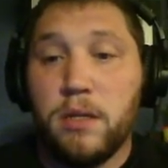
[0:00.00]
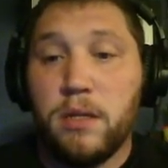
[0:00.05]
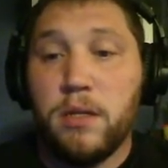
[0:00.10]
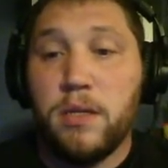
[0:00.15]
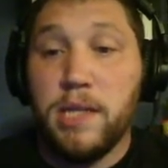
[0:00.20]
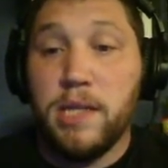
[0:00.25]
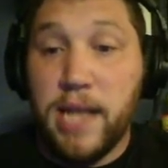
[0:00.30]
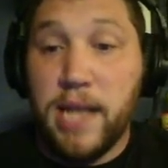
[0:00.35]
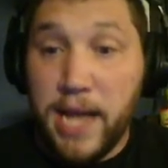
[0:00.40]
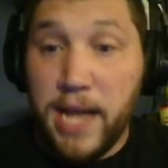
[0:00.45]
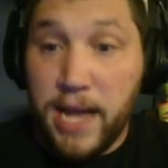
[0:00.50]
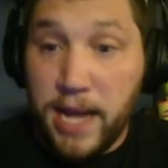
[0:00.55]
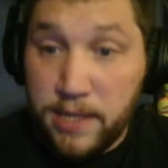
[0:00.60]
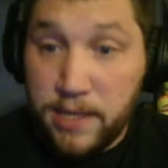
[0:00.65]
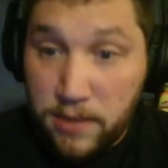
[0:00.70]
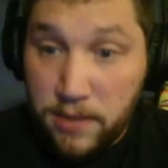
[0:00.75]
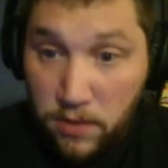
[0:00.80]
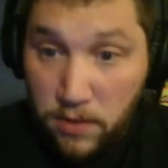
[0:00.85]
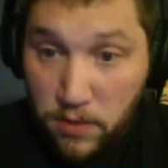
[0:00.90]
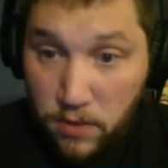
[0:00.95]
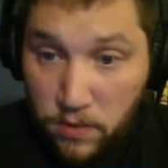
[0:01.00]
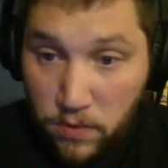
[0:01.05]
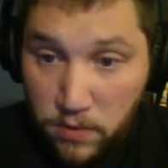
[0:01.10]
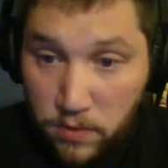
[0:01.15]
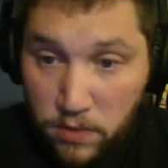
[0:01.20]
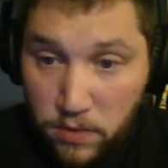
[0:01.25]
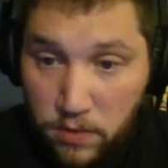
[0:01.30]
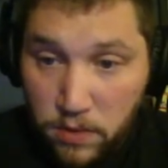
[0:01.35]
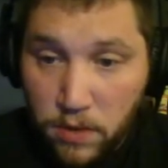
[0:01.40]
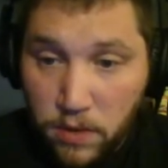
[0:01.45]
That's
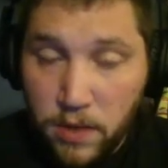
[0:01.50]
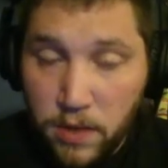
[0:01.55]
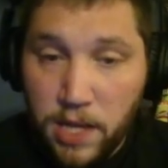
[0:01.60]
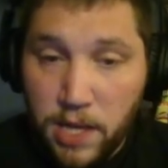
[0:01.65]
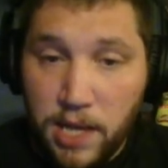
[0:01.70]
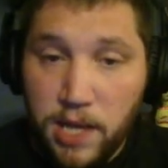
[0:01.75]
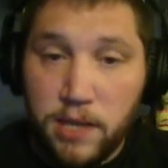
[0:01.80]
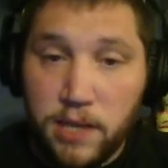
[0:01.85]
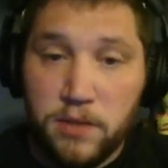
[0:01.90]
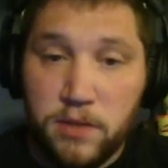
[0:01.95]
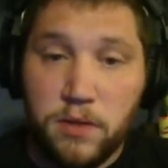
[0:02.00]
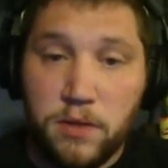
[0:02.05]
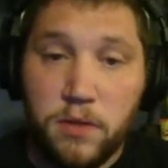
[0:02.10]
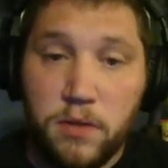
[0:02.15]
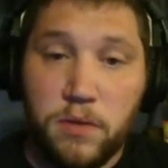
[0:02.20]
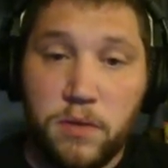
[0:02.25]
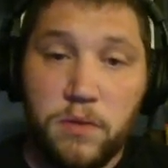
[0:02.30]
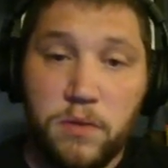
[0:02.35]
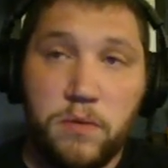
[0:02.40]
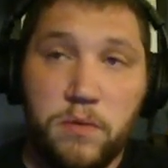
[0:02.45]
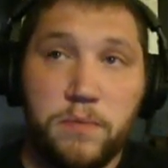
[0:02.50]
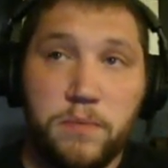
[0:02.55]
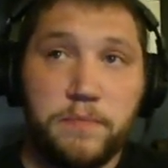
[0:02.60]
huge. Okay, so